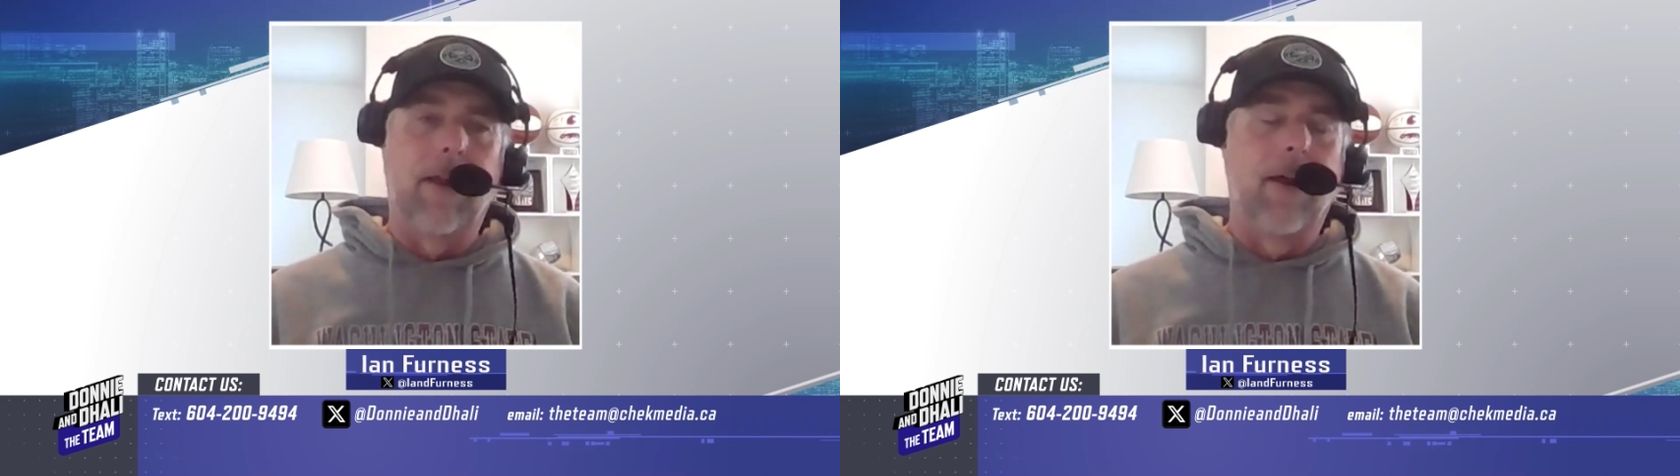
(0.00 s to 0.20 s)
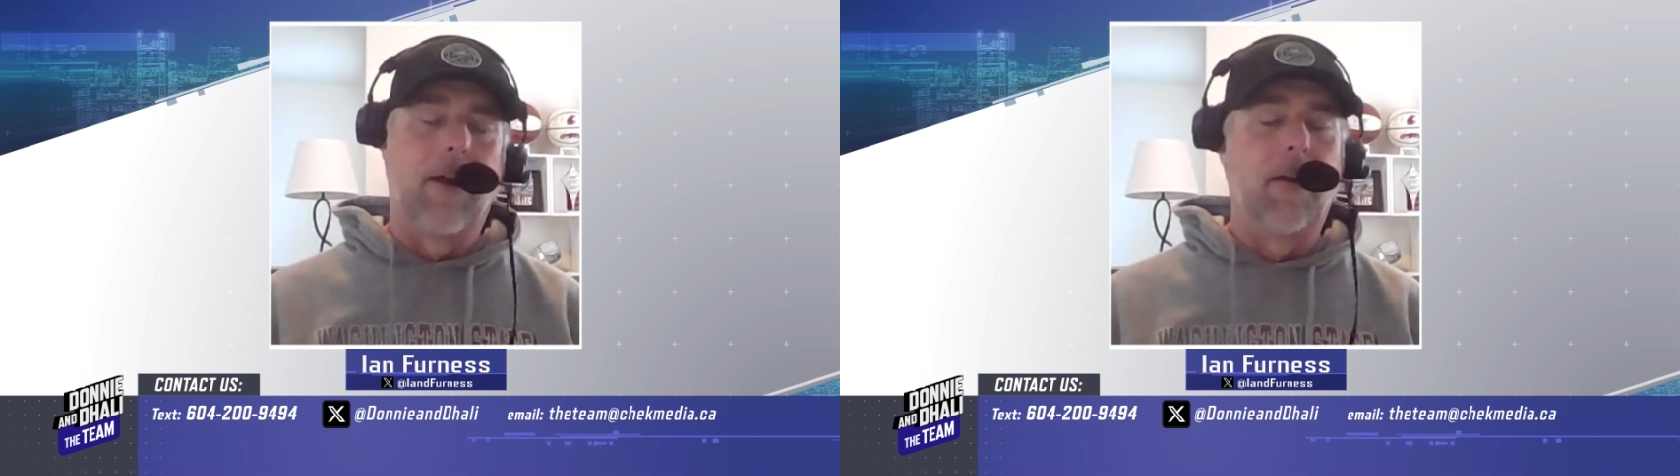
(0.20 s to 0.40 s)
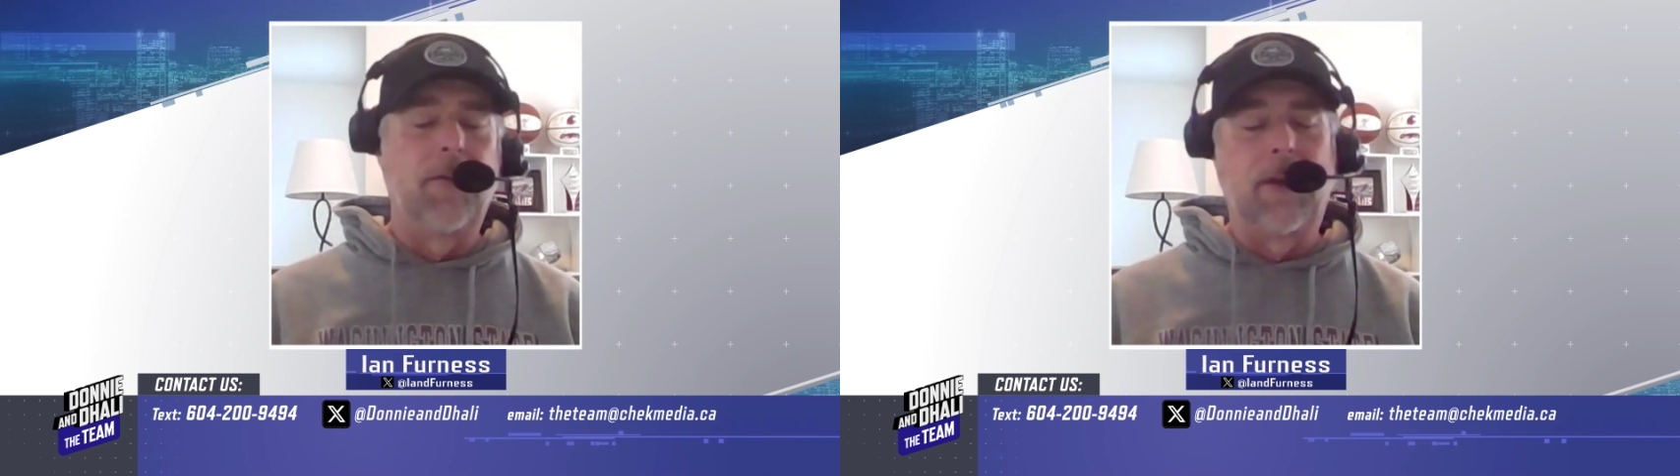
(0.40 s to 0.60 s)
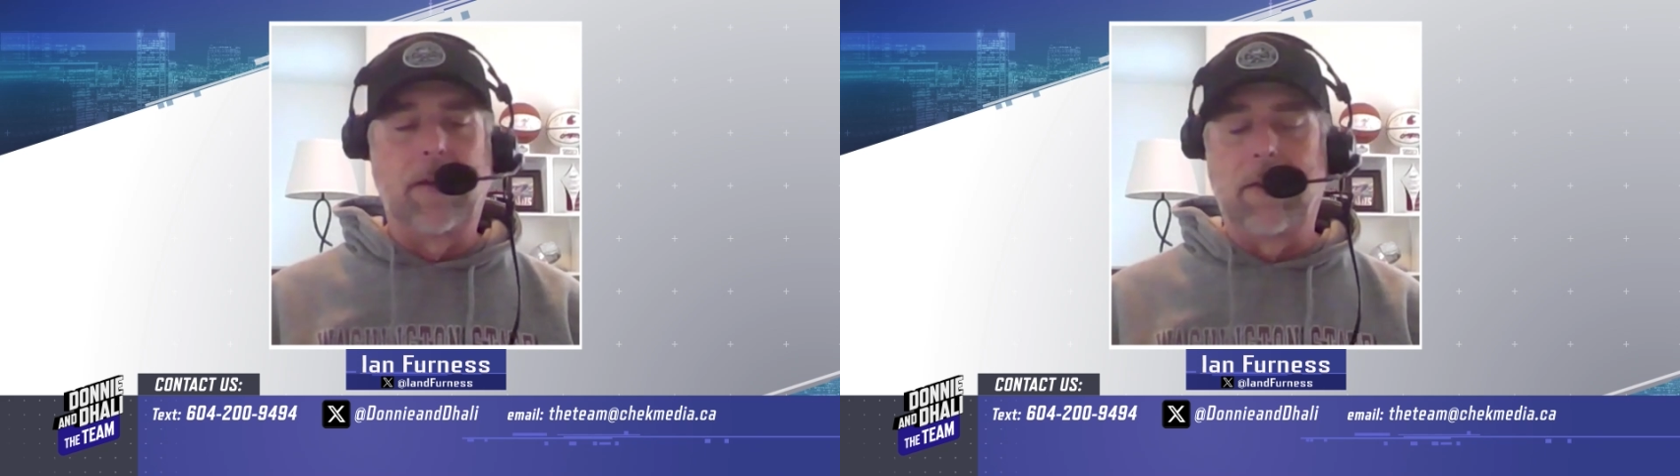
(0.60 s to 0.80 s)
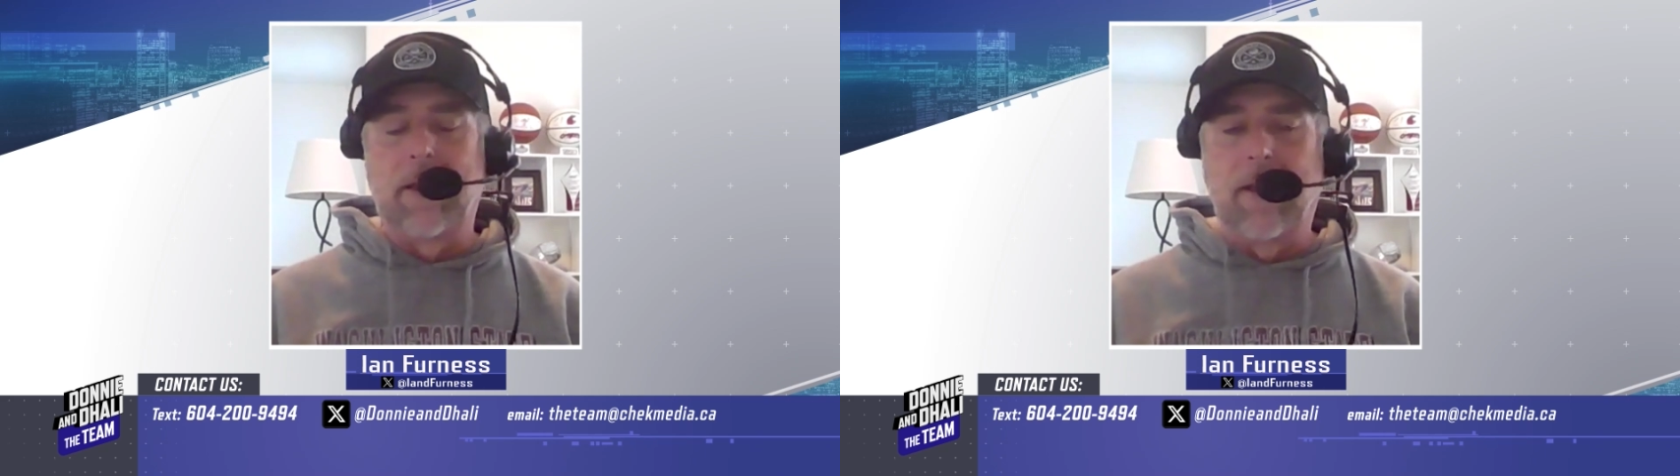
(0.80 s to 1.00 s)
And I don't
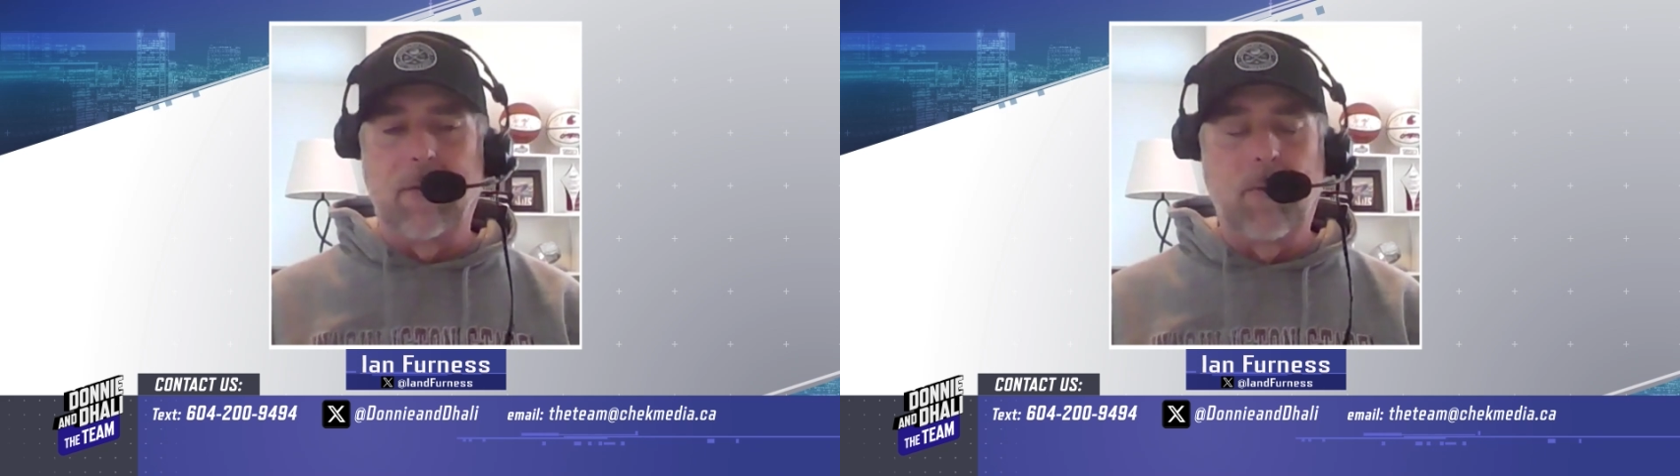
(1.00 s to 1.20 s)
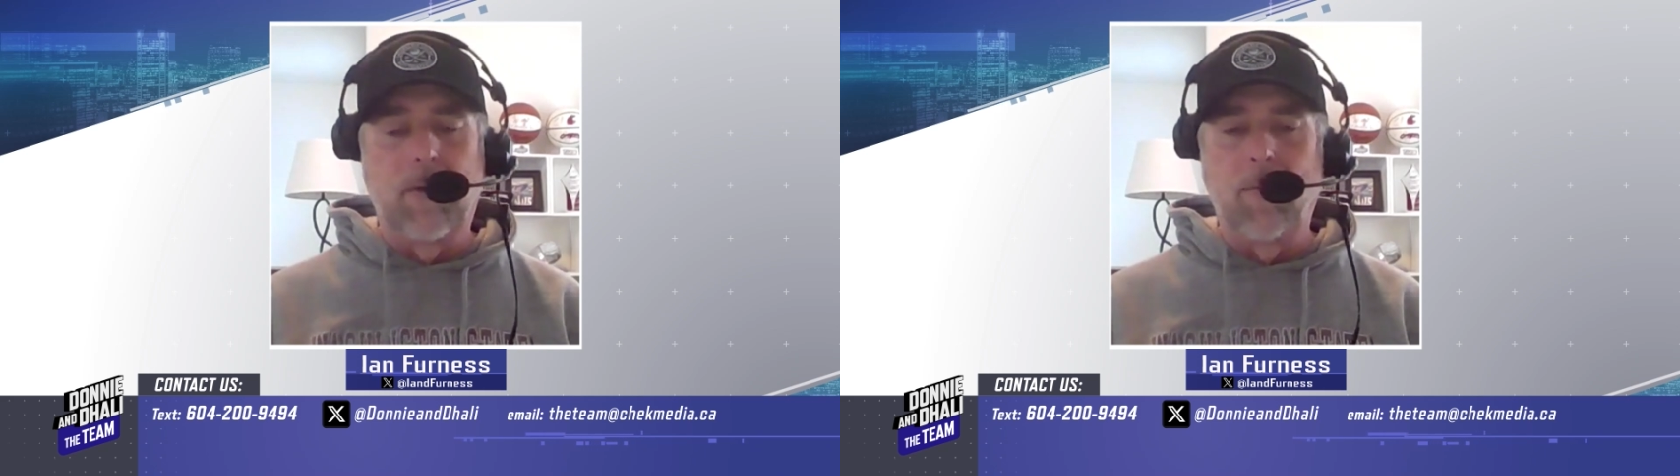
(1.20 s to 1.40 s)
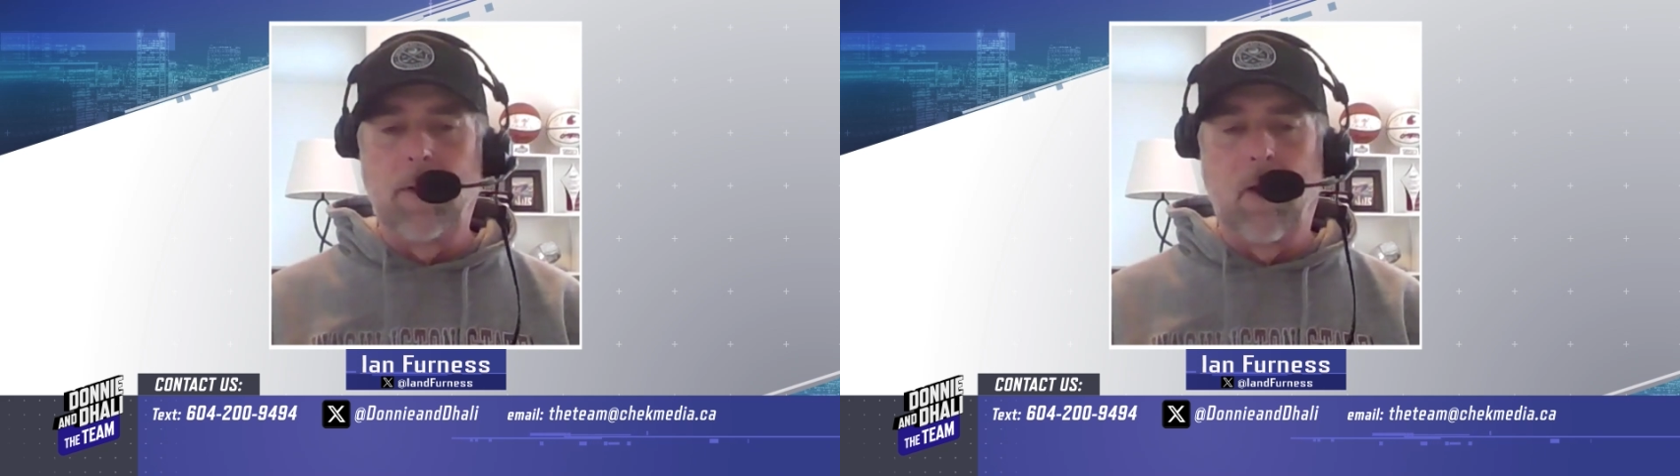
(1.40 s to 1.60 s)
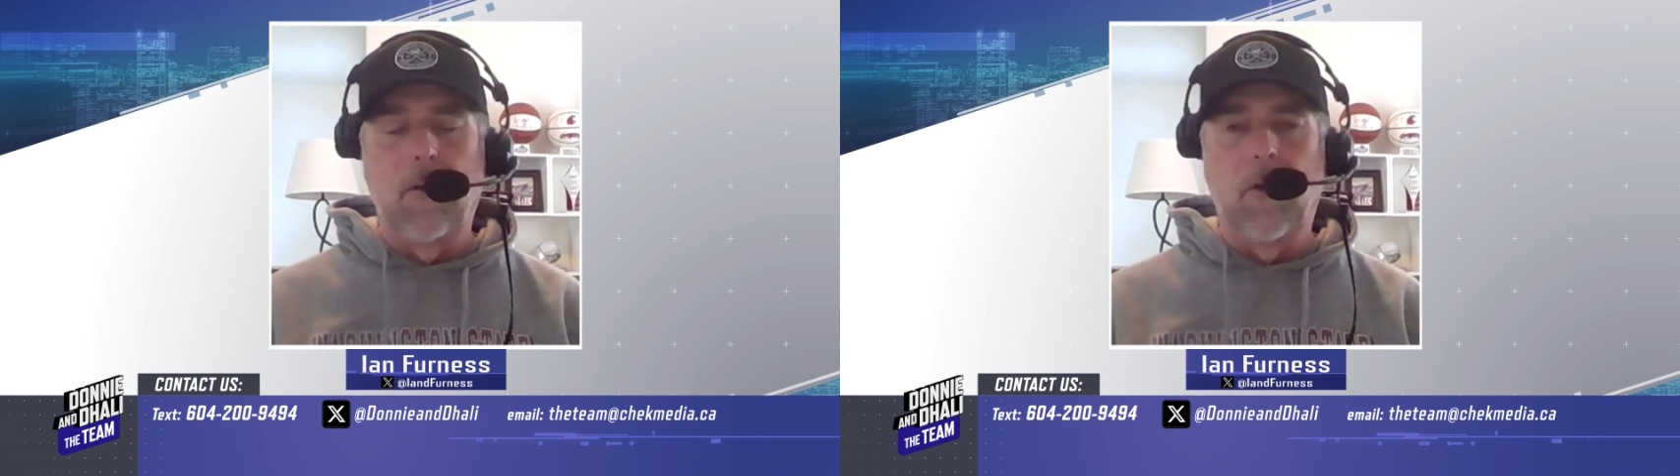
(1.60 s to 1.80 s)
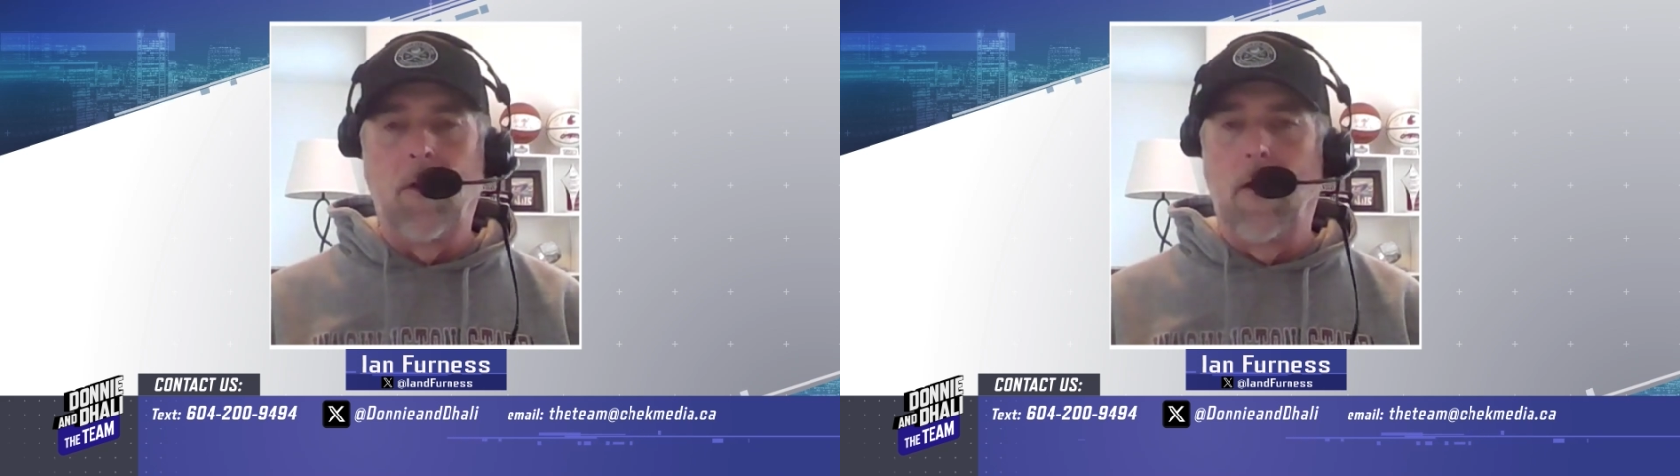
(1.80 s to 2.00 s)
say leaked. We
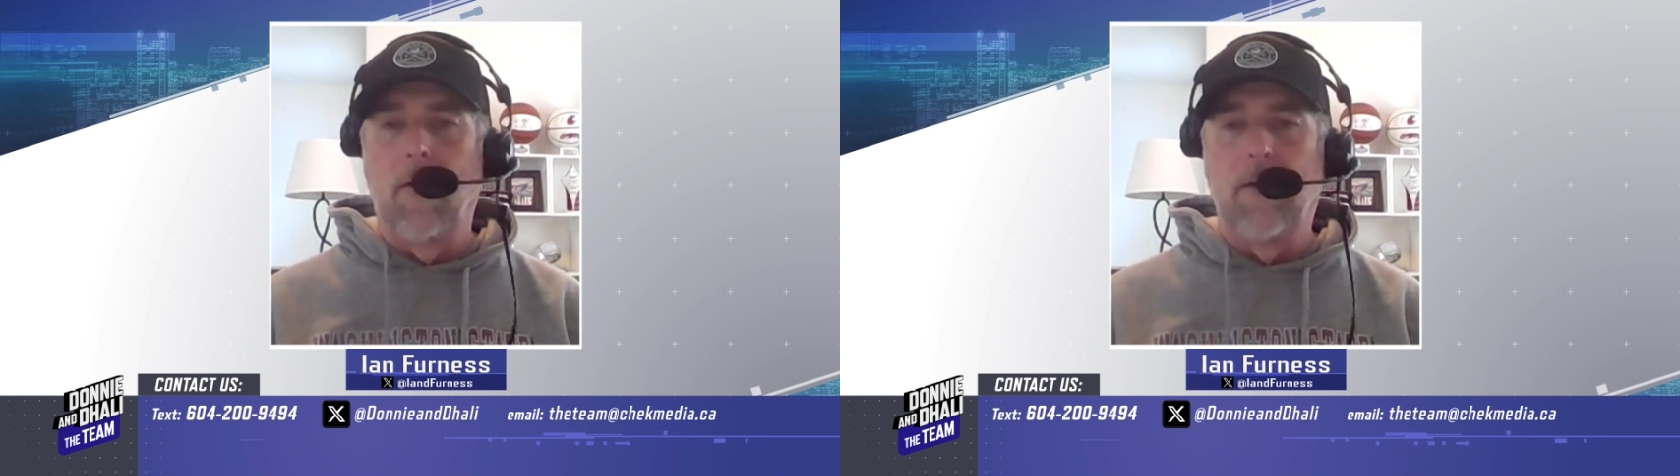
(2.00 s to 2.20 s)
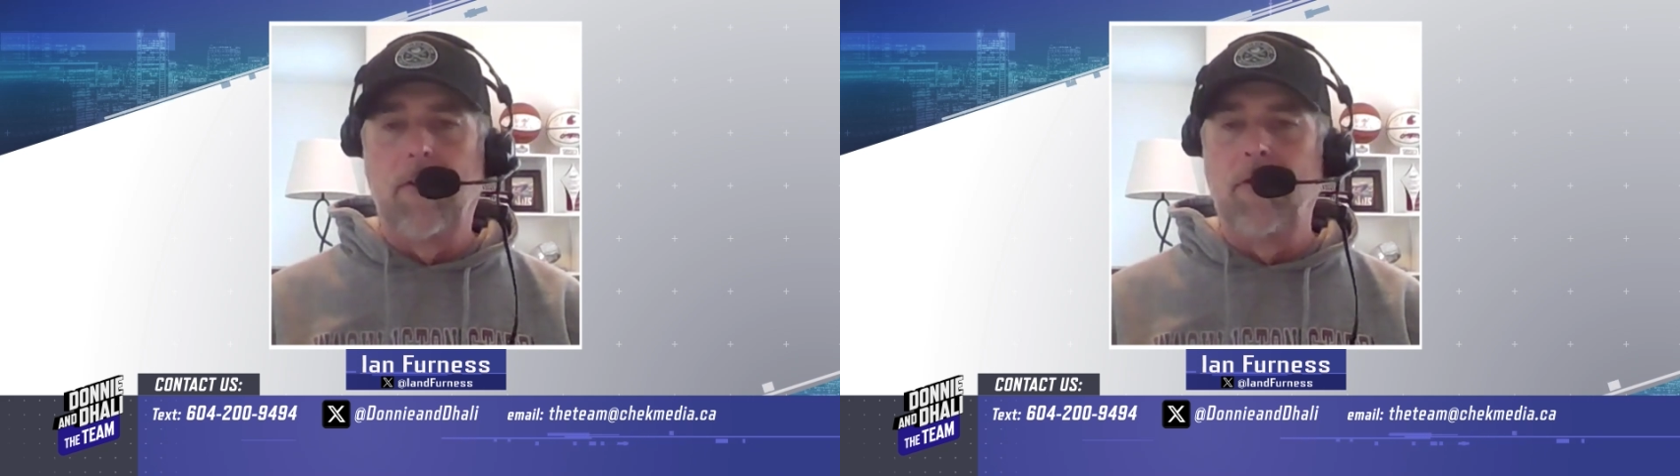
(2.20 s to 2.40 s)
all know how it is.